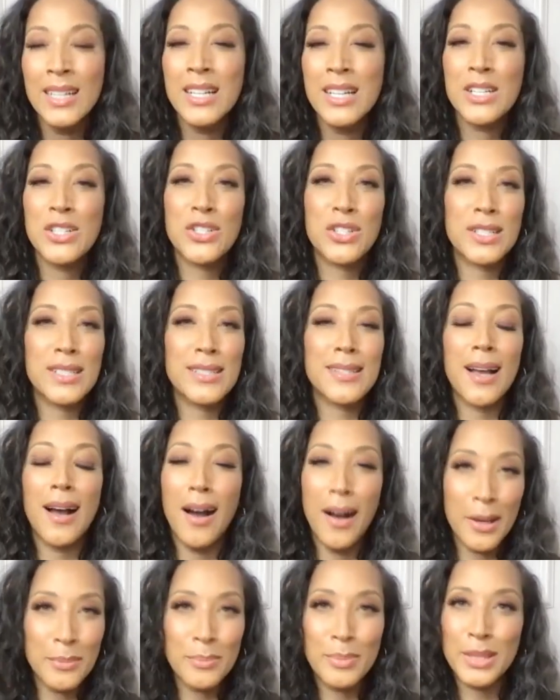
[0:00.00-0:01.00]
She's
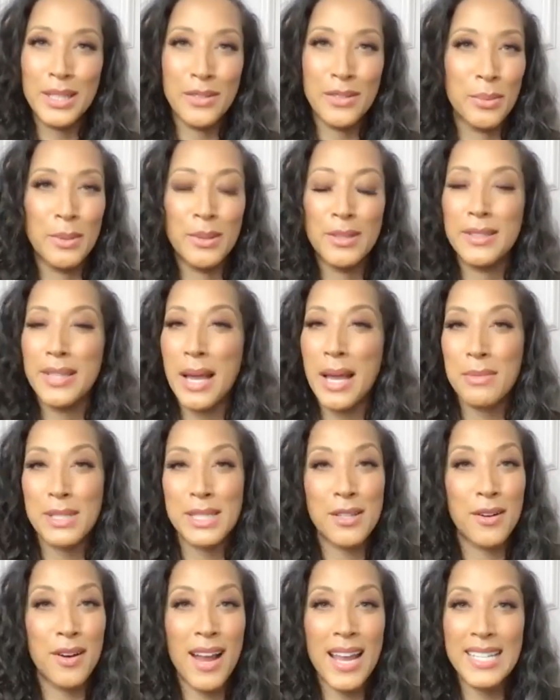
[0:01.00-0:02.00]
unbelievable. That was
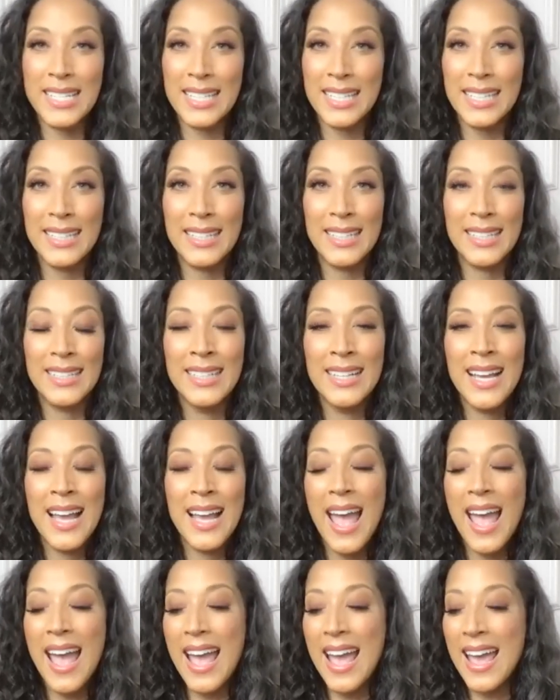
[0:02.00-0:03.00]
her idea
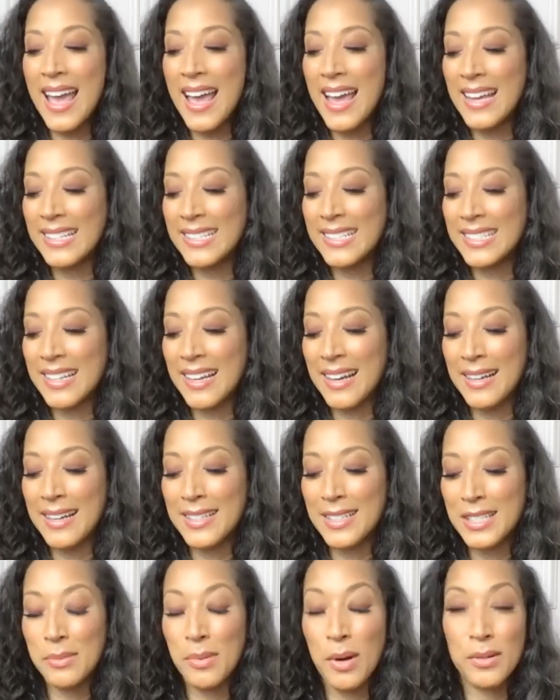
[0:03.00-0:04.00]
and uh,
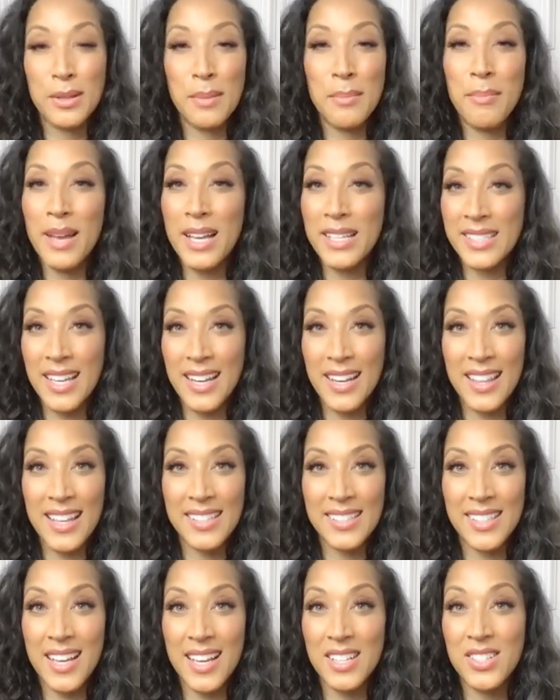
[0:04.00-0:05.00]
she wrote the mess out of
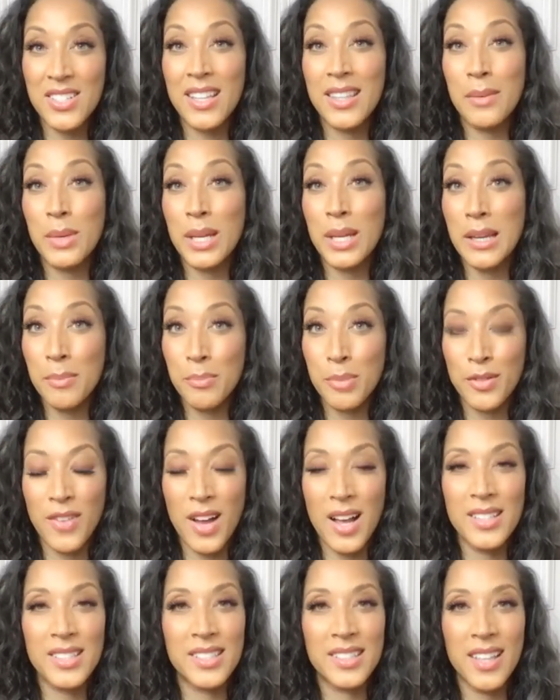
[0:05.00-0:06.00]
that sketch and then we
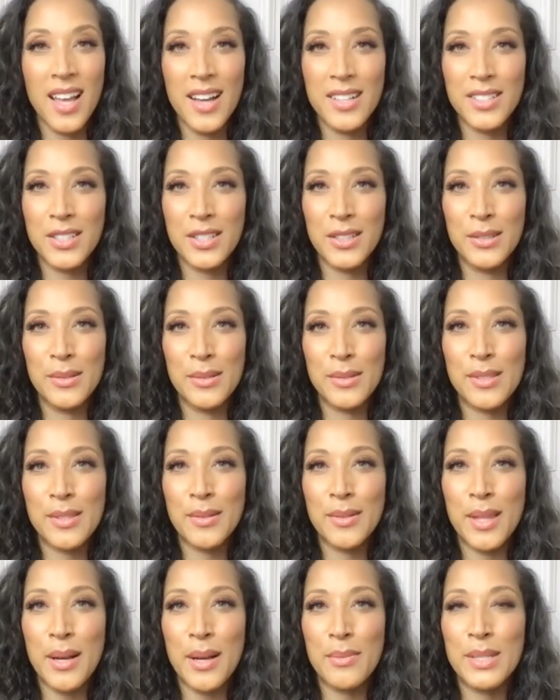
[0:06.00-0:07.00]
improvised a lot too so
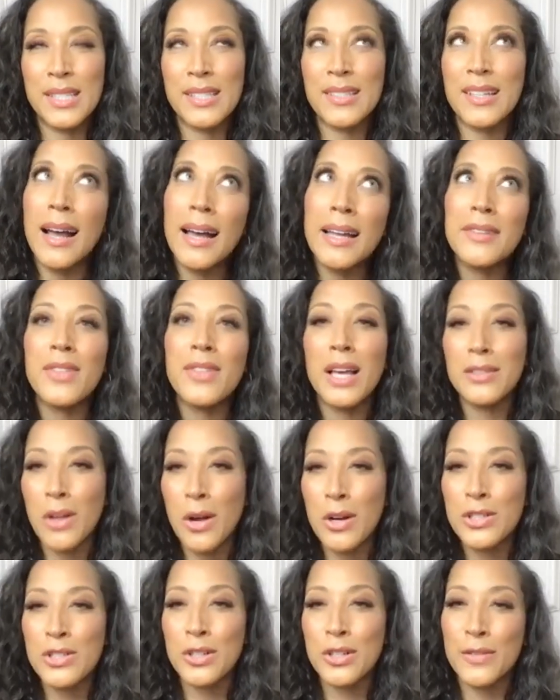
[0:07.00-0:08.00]
there was kind of that
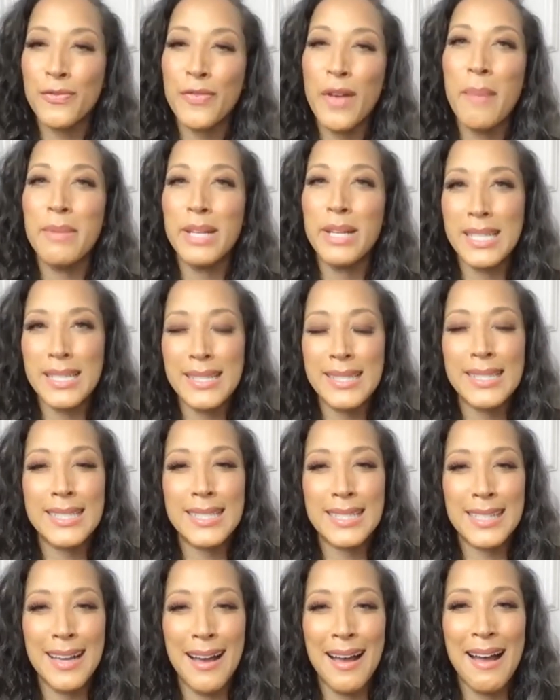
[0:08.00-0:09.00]
larger feminist
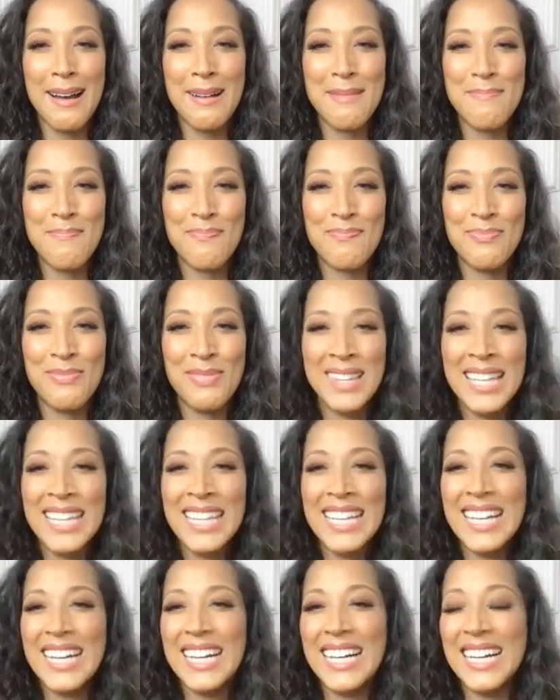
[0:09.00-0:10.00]
um,
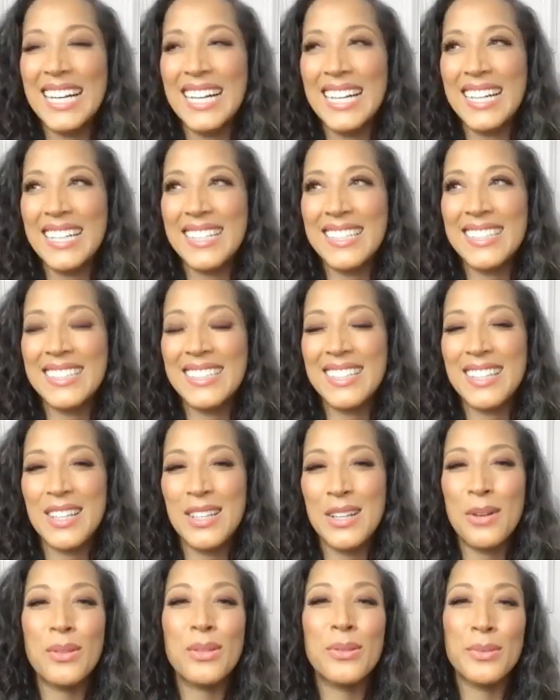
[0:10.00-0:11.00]
uh, you
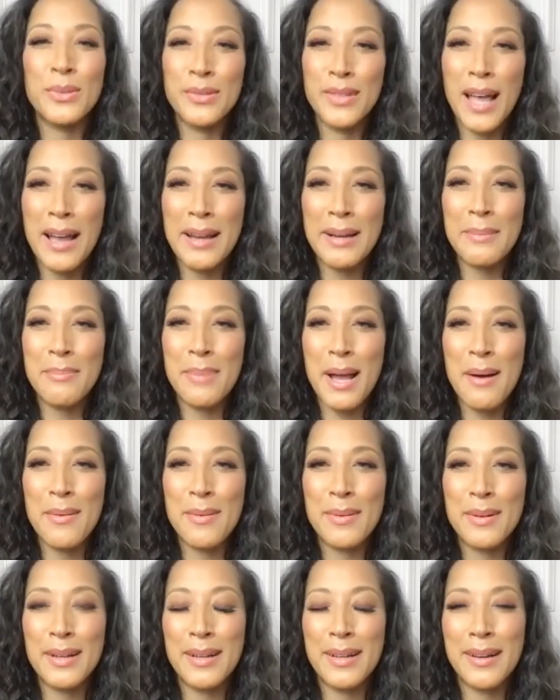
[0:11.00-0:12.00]
know through line
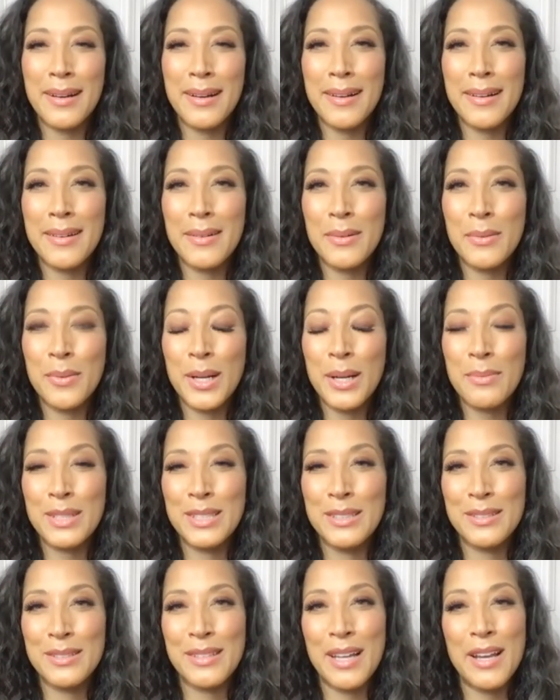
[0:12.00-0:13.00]
about uh, what it would
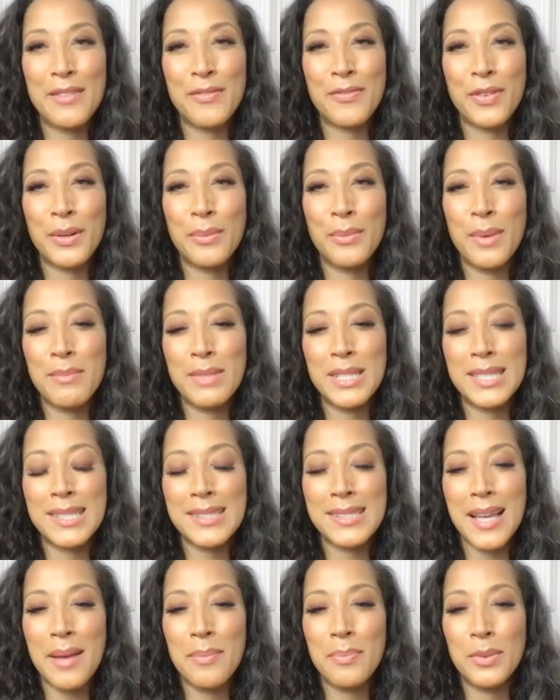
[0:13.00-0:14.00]
look like for women
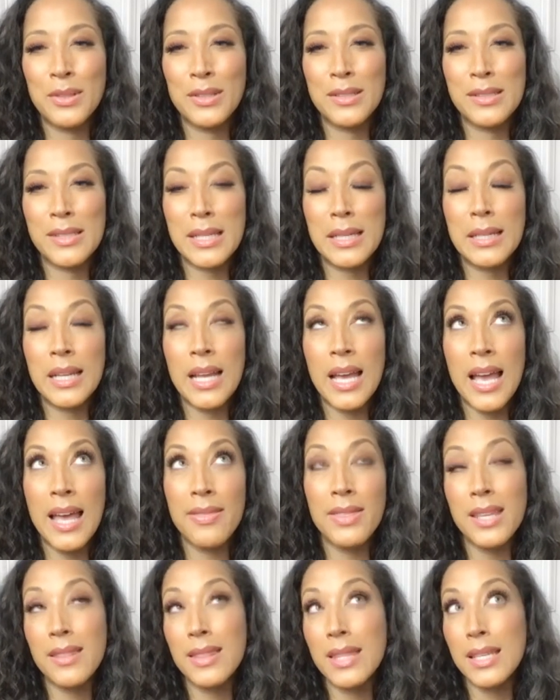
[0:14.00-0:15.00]
disciples and
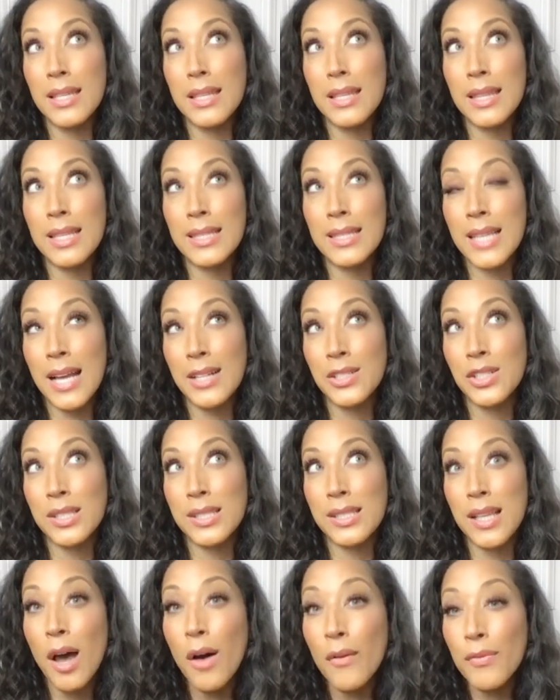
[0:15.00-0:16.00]
and then the, the sketch
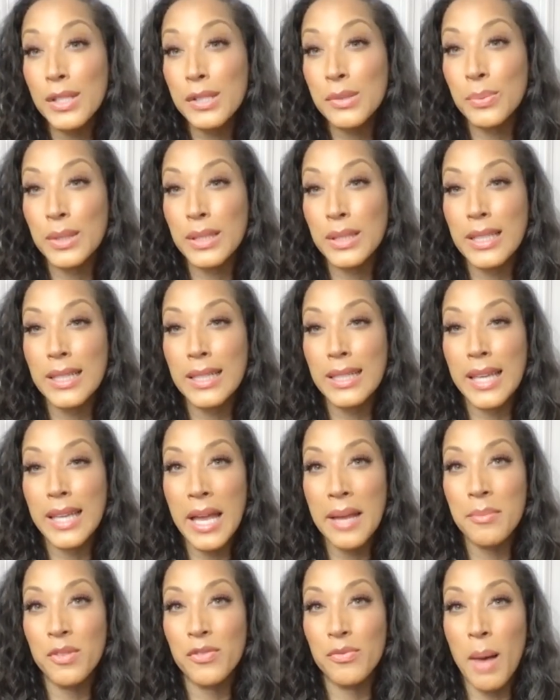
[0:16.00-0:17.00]
itself is really a
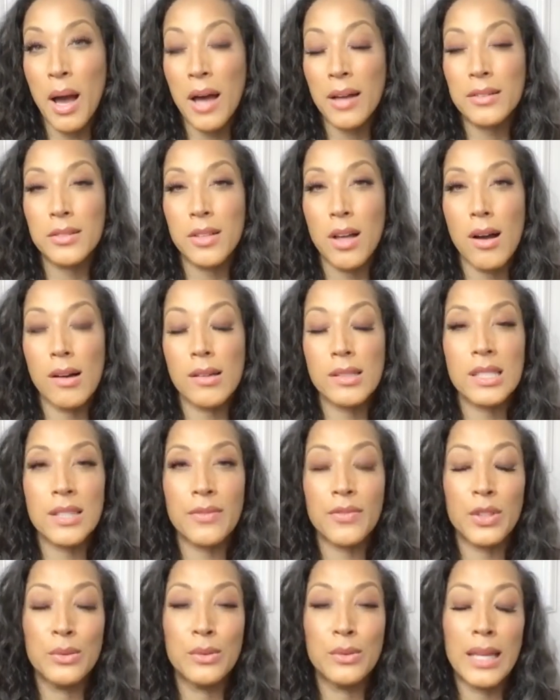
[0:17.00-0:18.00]
game of monologues if
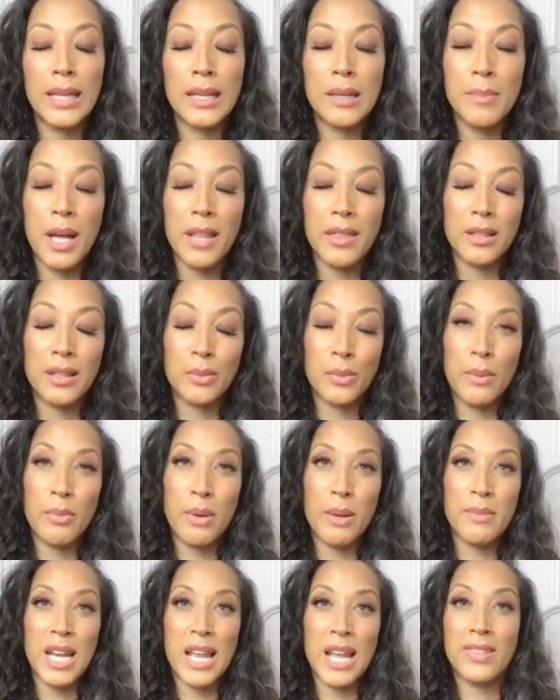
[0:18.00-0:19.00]
you think about the three
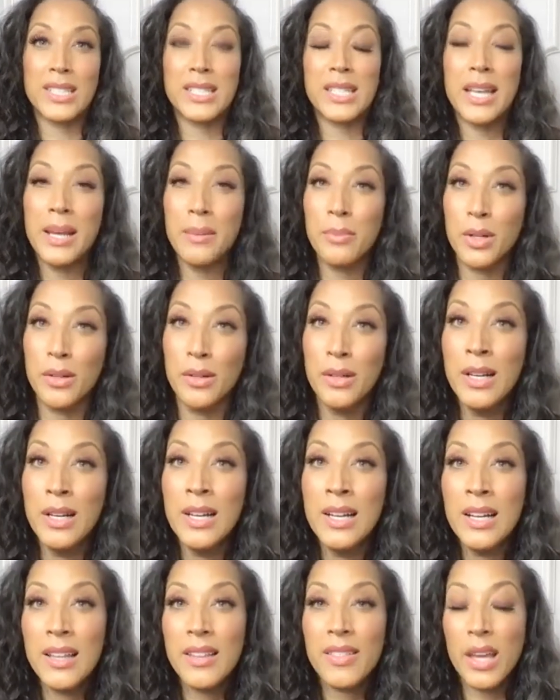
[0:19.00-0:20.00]
women at the table
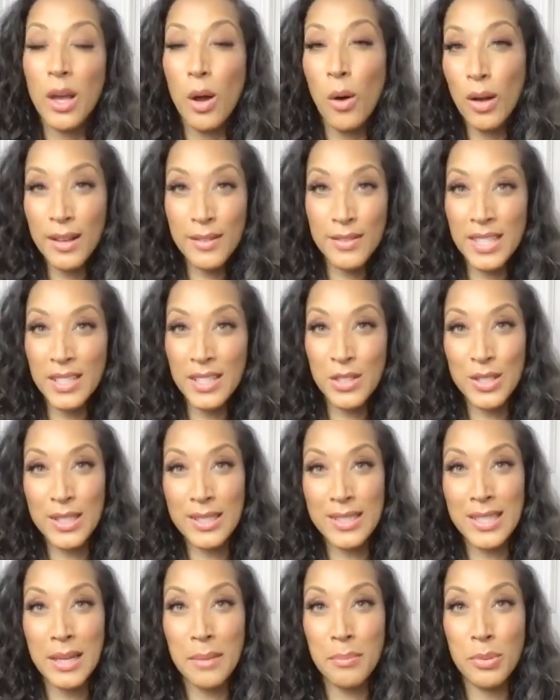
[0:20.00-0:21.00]
they all have such
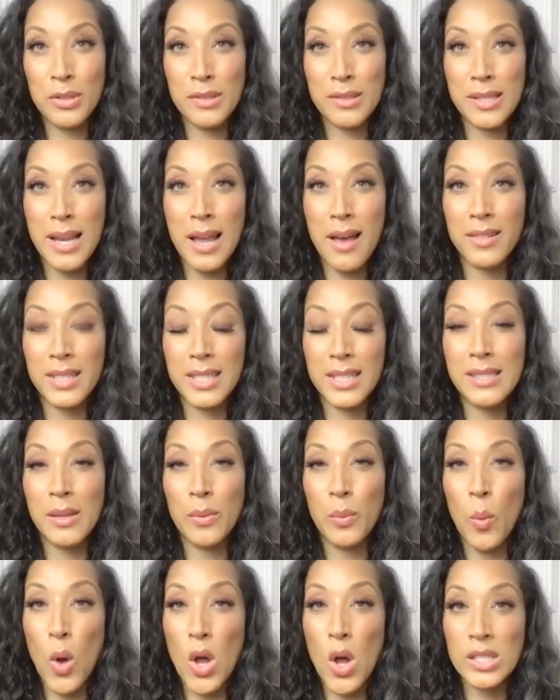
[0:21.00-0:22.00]
distinct personalities
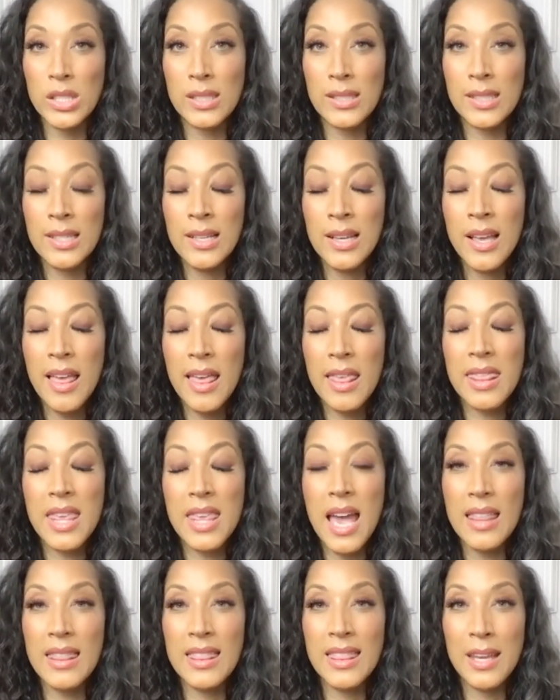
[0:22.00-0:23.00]
and wants
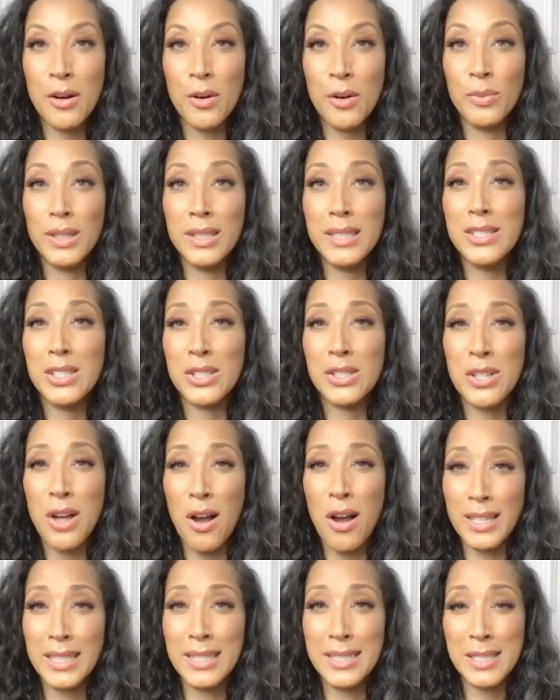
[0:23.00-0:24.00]
that they're really just
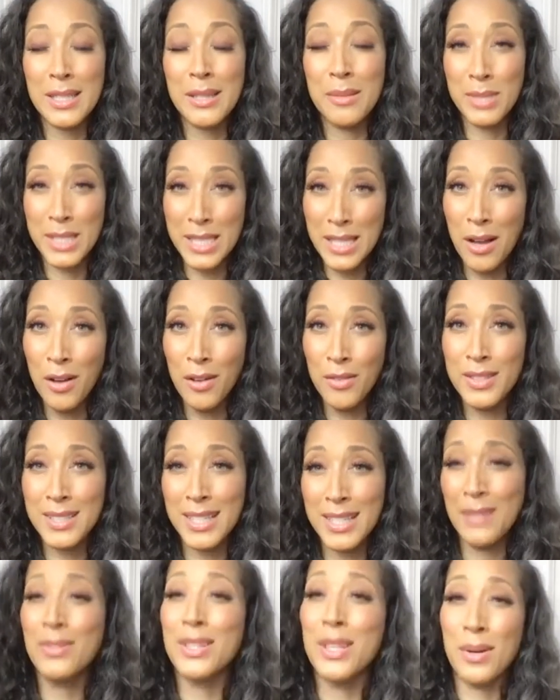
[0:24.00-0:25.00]
talking to themselves
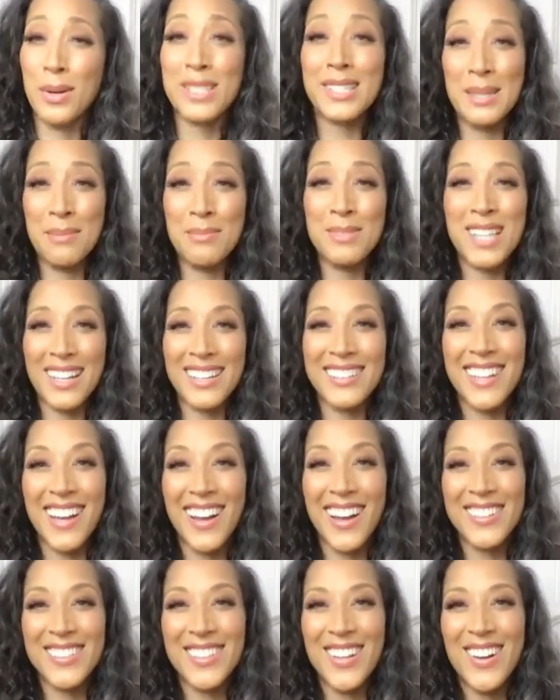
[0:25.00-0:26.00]
even though it seems like a
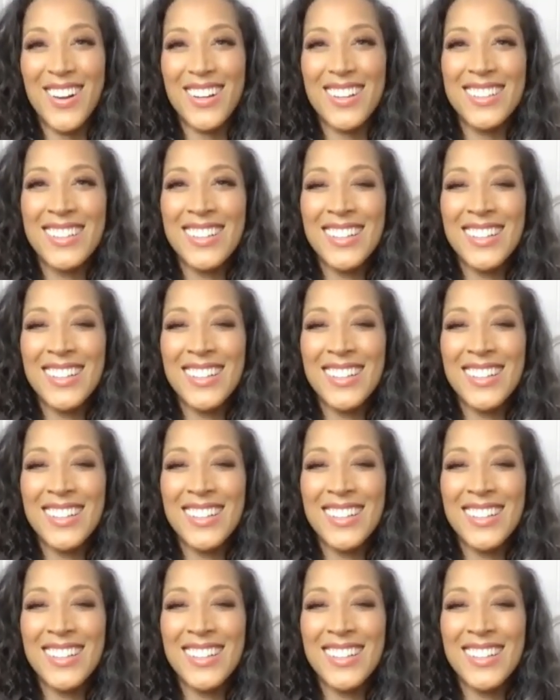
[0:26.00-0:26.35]
dialogue